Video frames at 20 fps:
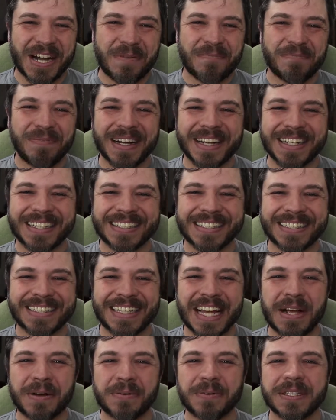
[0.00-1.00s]
But
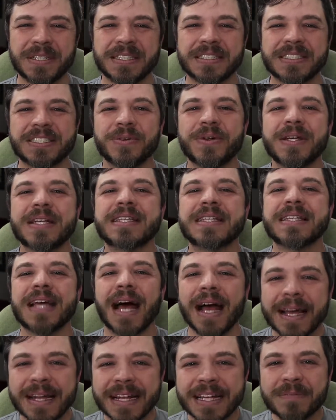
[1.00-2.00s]
they were so
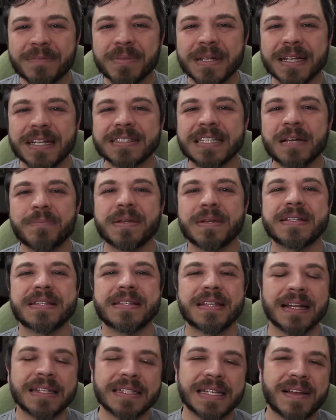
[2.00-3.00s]
excited because they've been
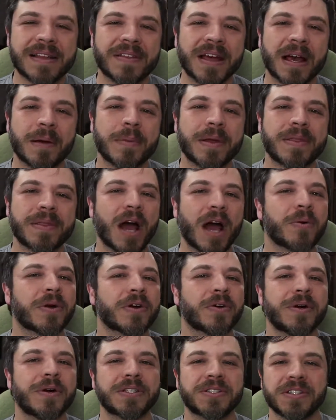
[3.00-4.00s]
studying them, and now we're
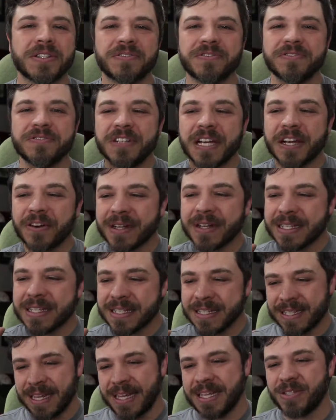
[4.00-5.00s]
going to the very
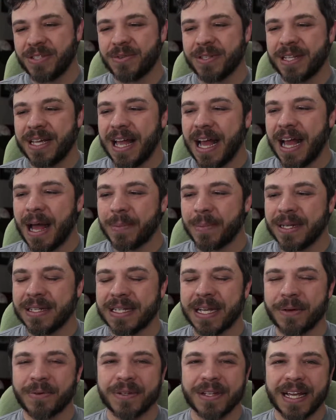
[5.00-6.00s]
states where they happen, and
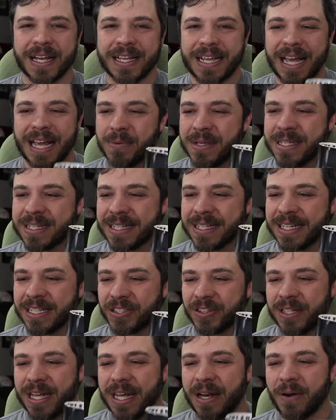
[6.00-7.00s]
they were like, "Can we see a
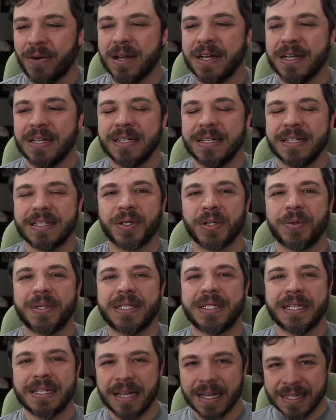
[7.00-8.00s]
tornado?" So we
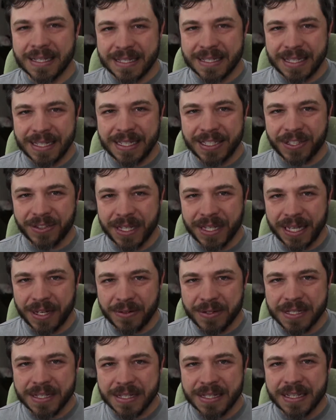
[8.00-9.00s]
did not see any
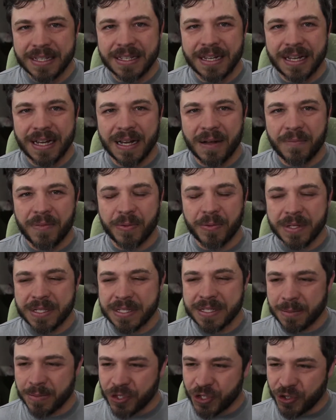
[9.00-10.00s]
tornadoes. There was
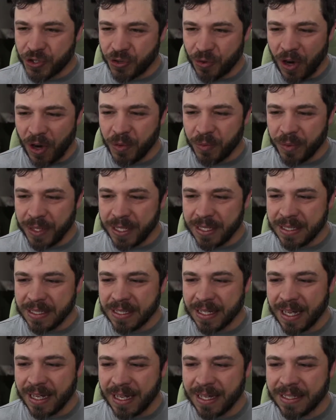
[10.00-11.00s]
some strong wind.
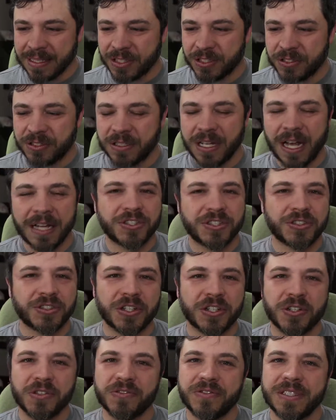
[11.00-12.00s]
I
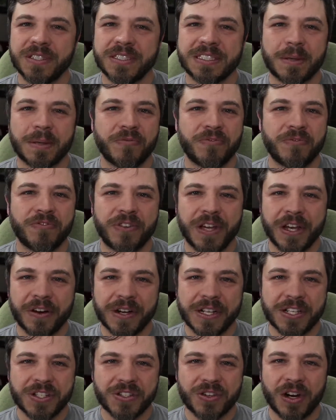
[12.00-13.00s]
drove in some
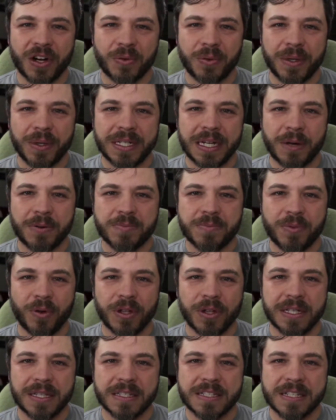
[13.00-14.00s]
very strong wind. I was
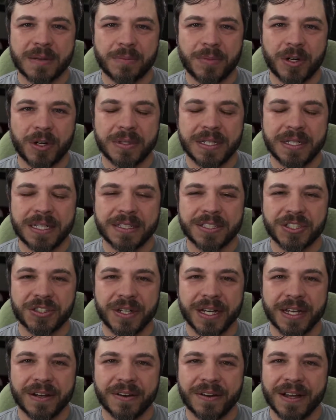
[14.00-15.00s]
pulling the Suburban and the
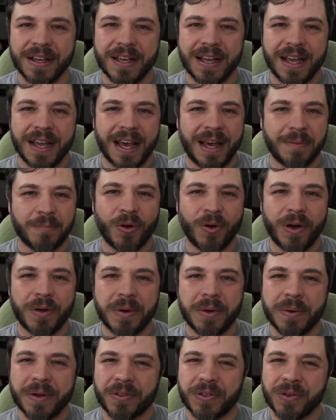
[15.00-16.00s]
trailer, and boy,
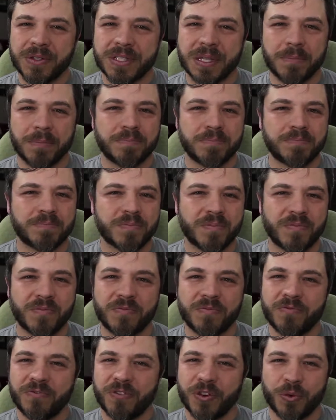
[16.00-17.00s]
we went through some
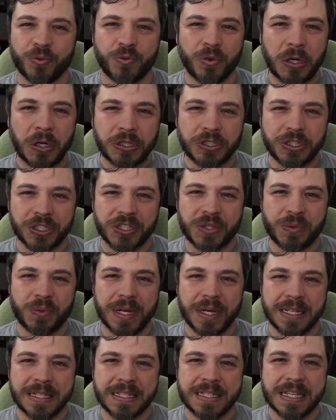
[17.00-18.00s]
ferocious
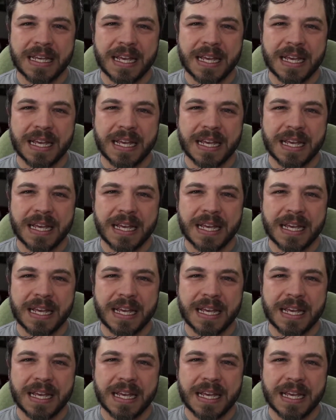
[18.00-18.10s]
winds.